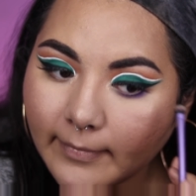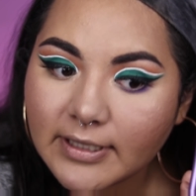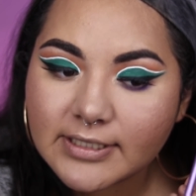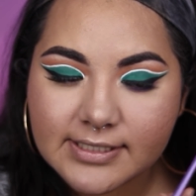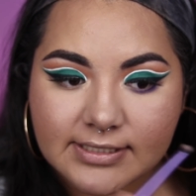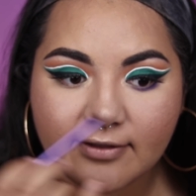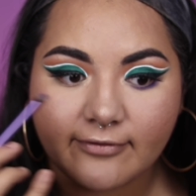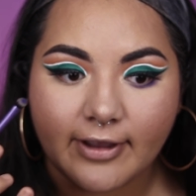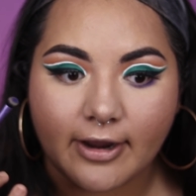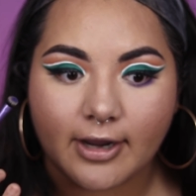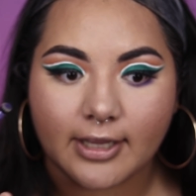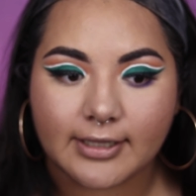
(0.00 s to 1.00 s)
This is a
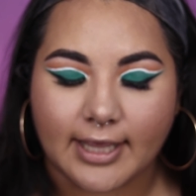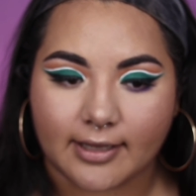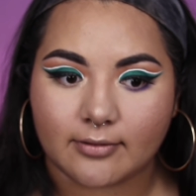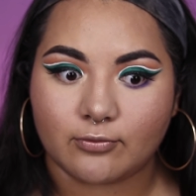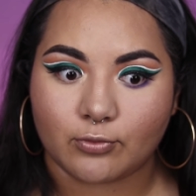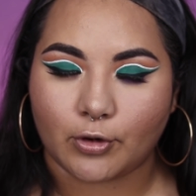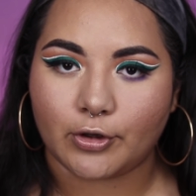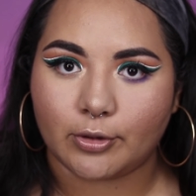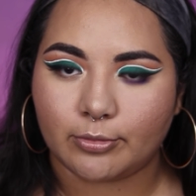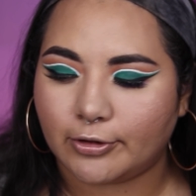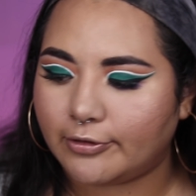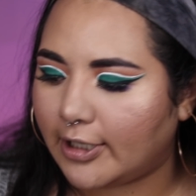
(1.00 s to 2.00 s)
very like royal blue